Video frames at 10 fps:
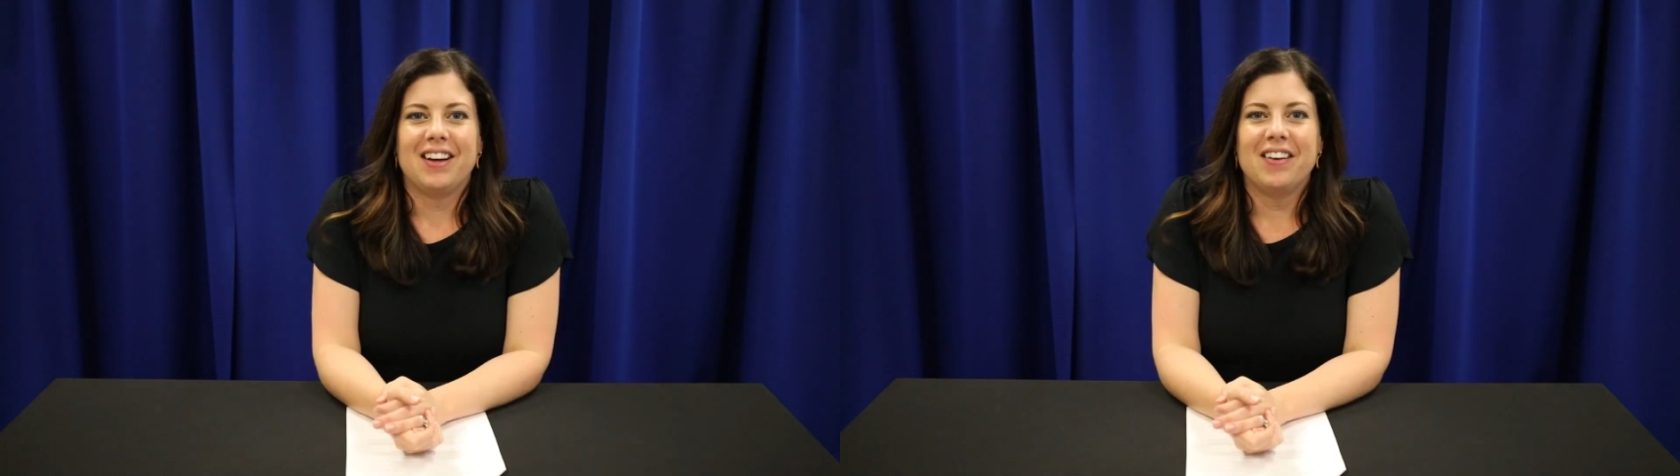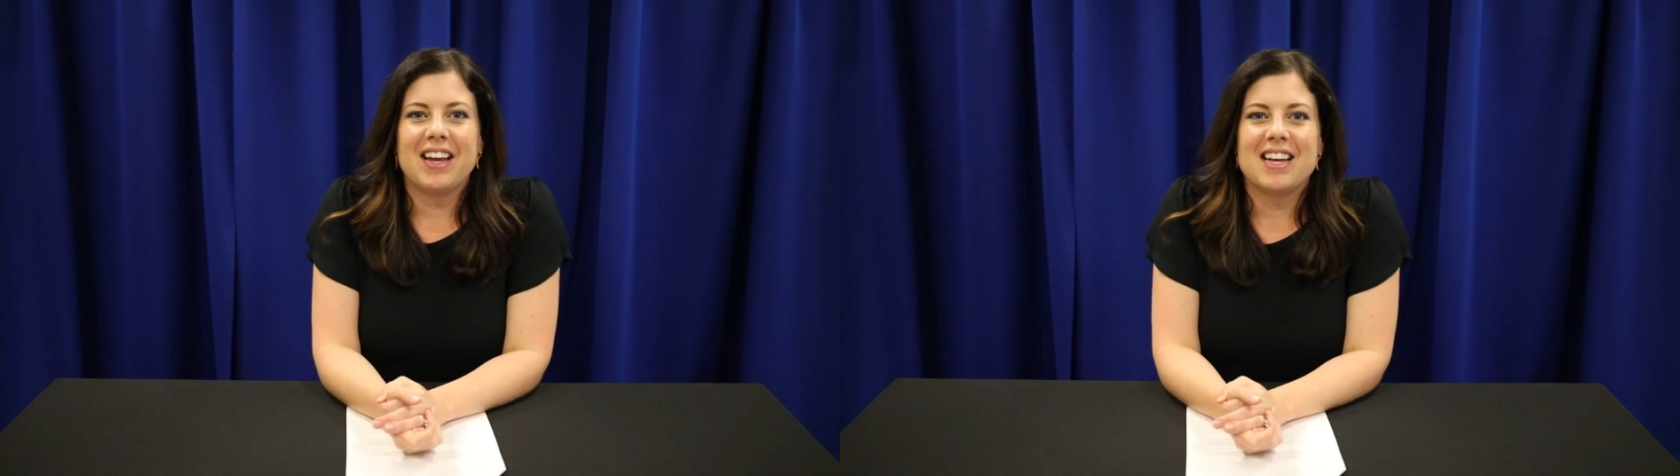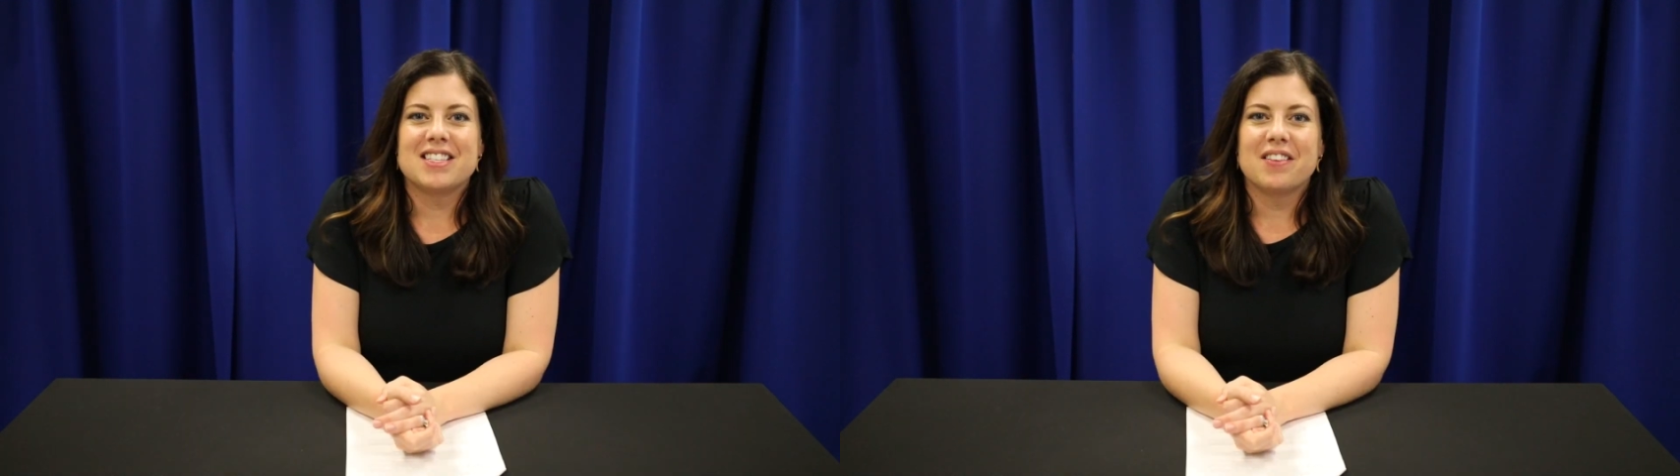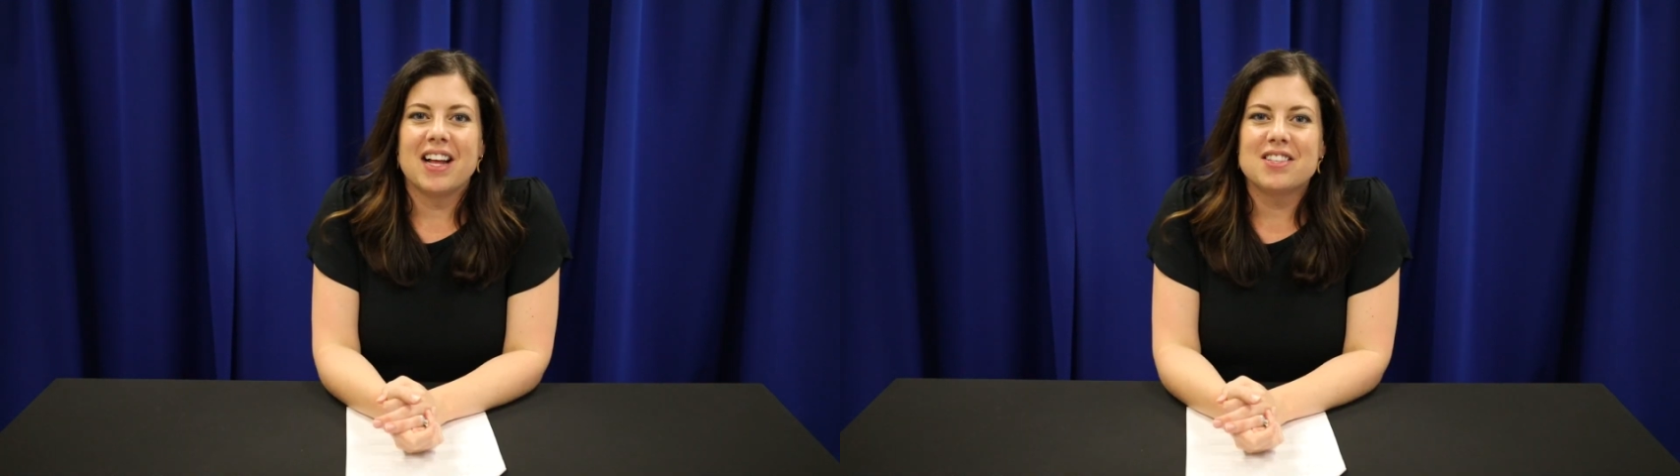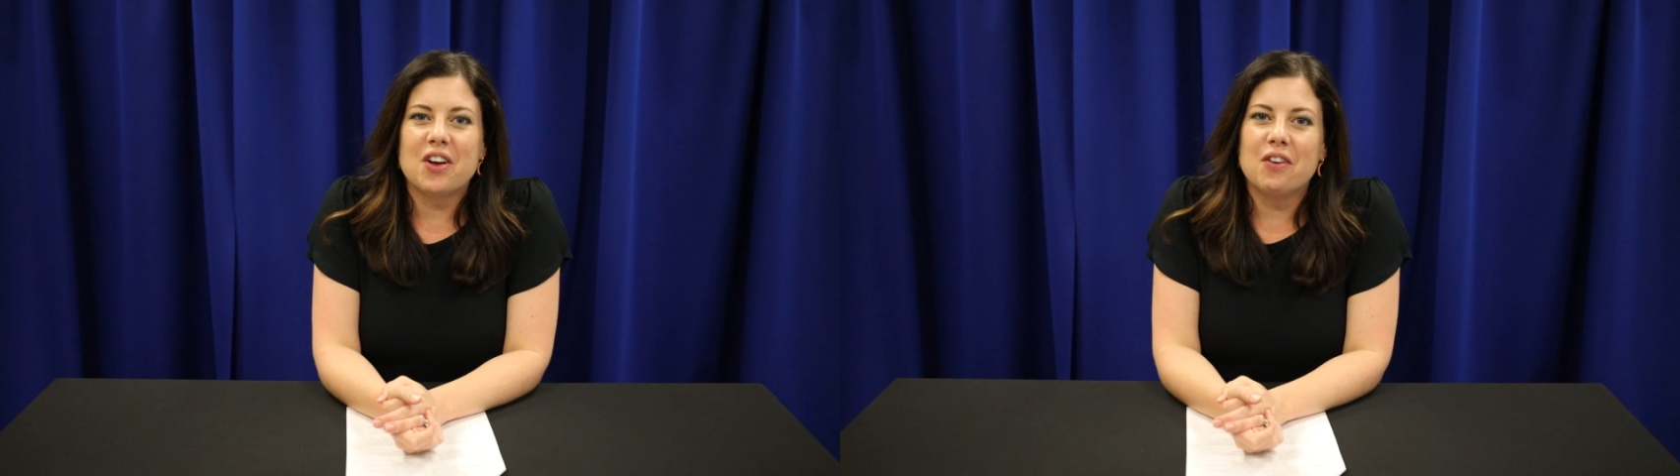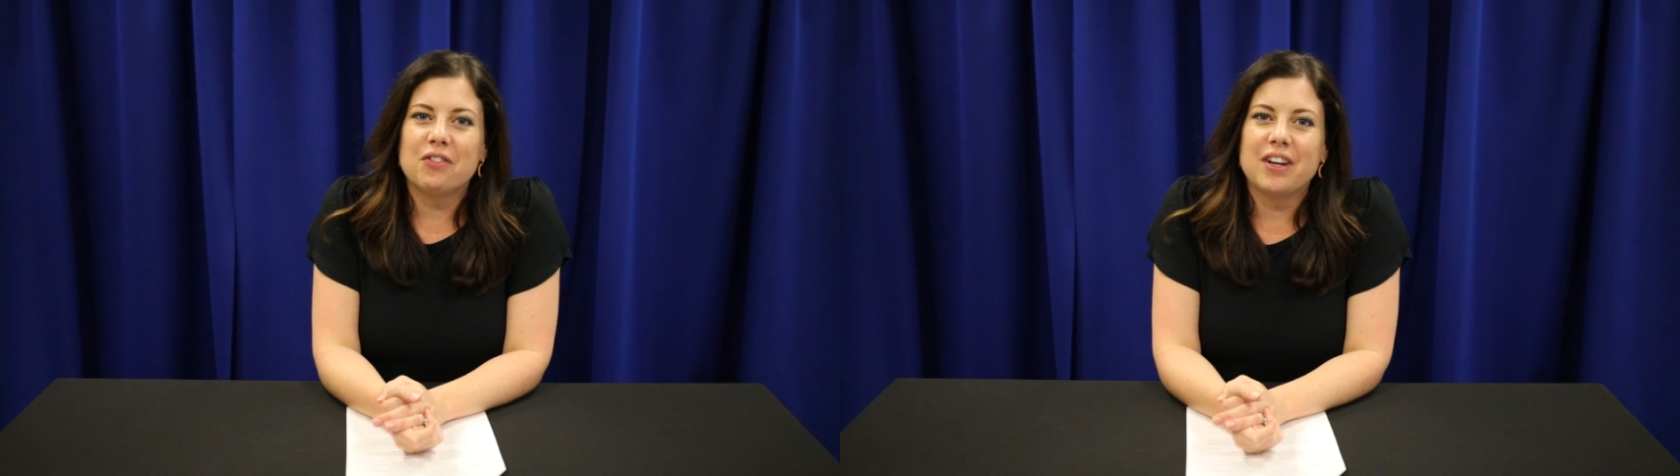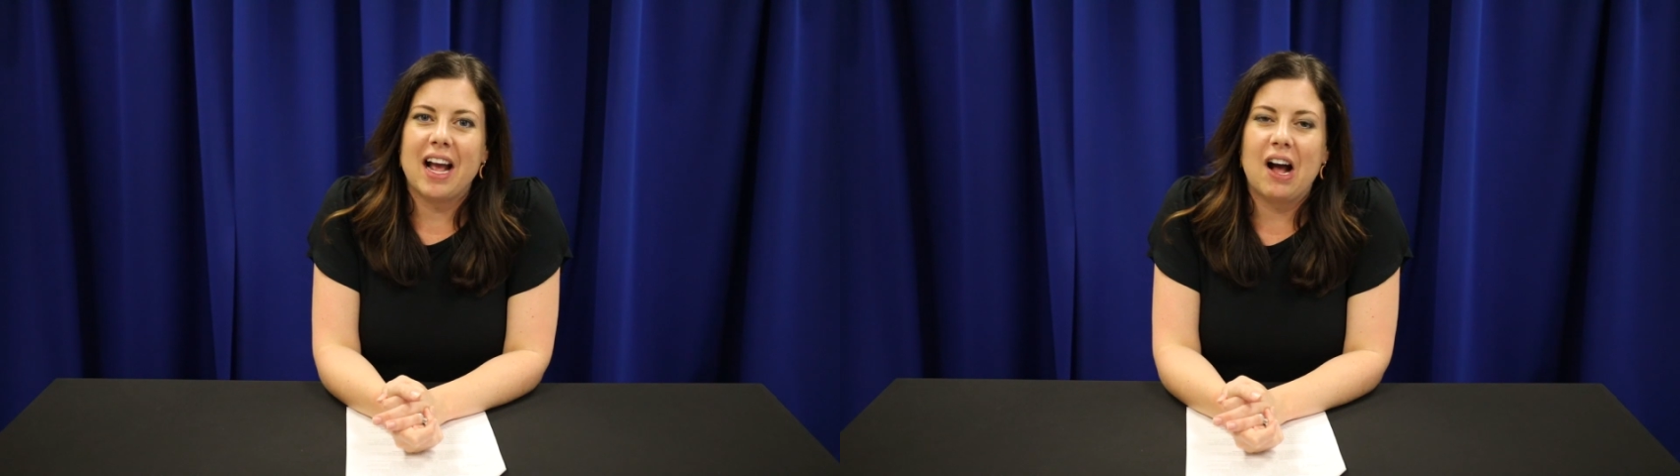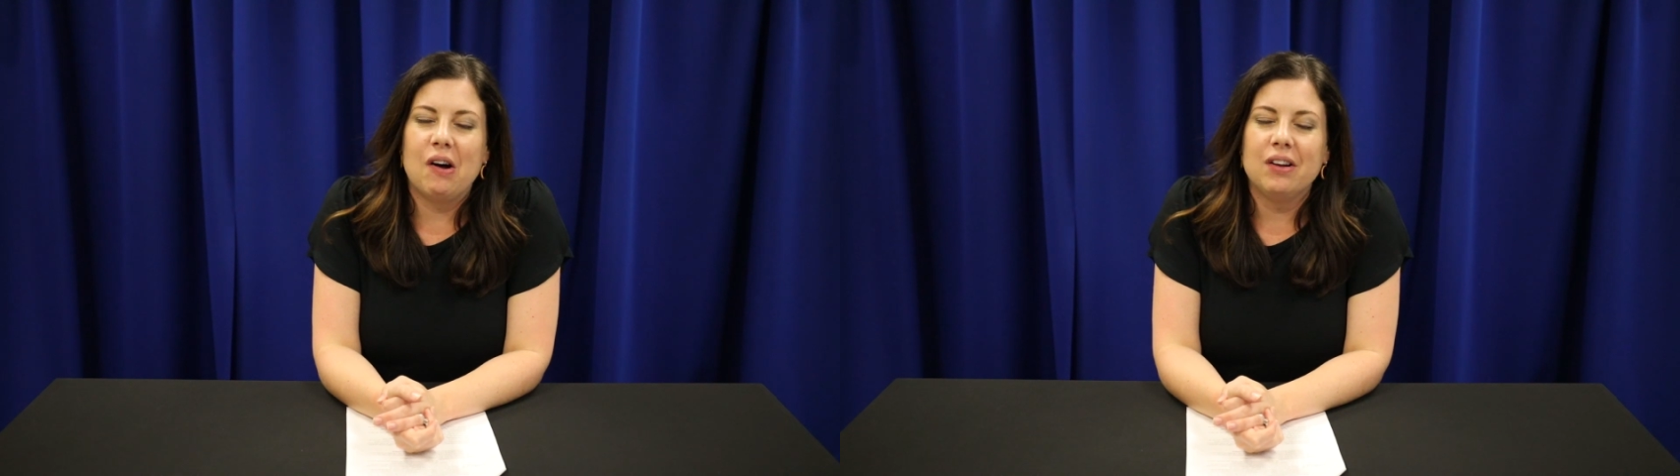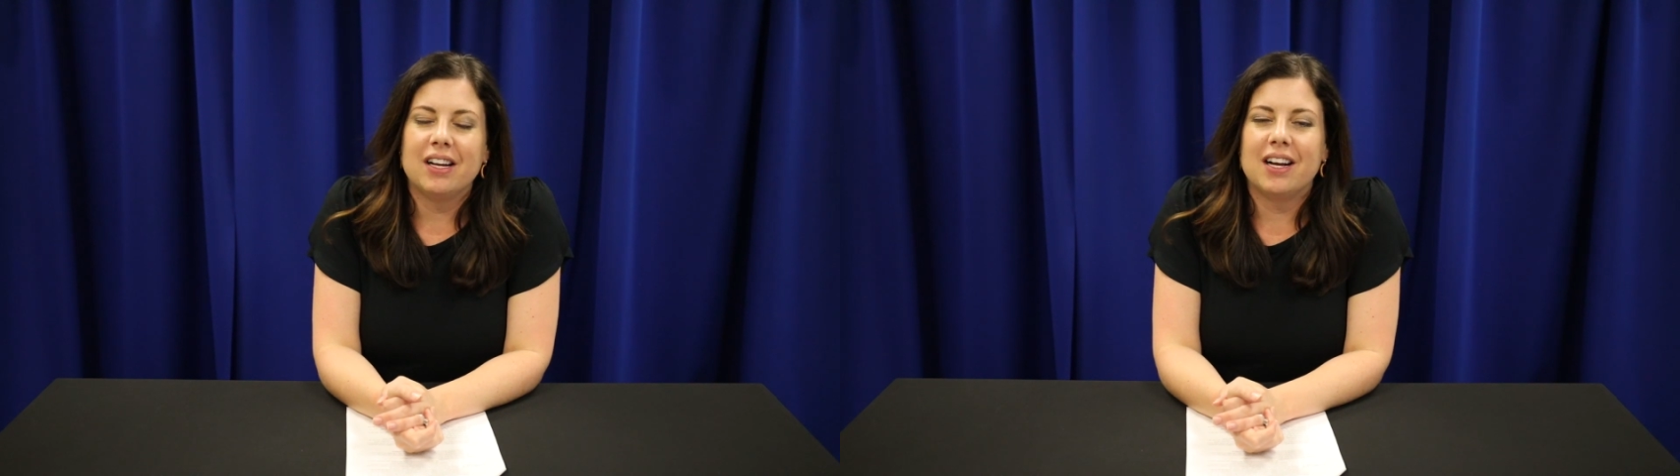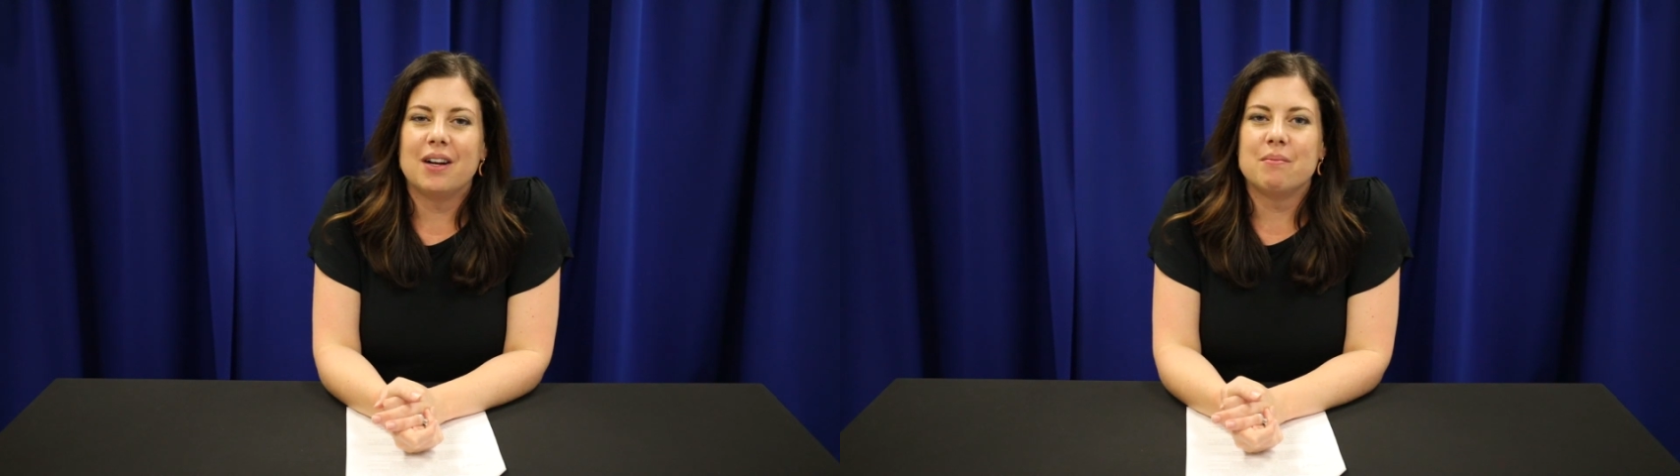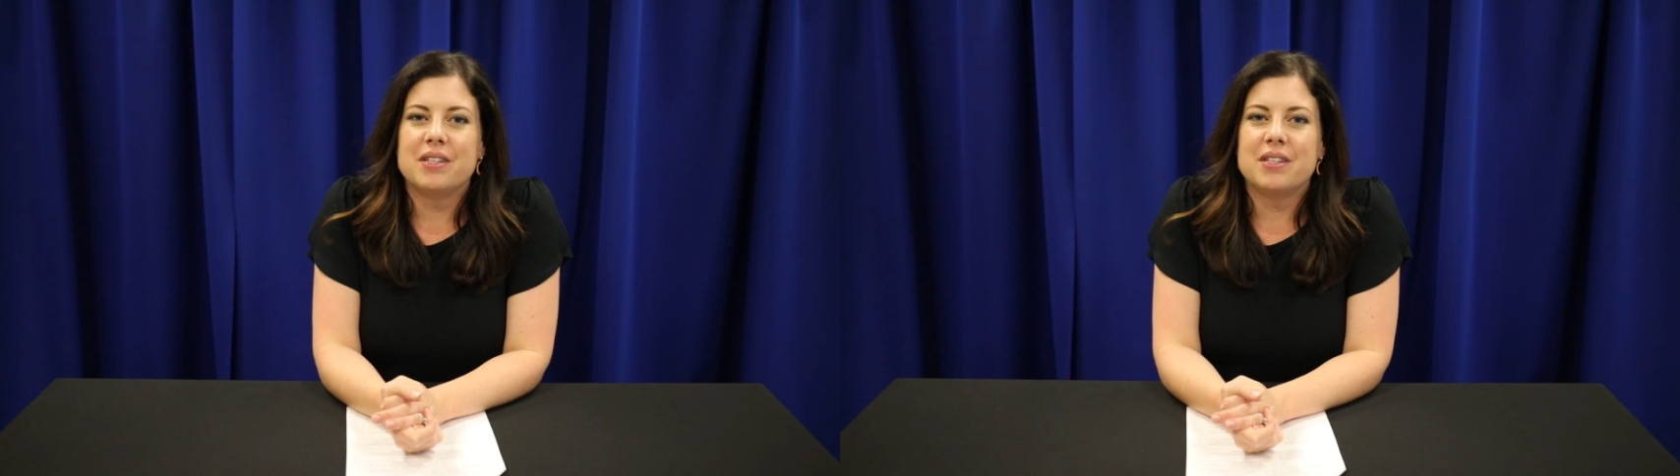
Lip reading: Okay, so that's all for now.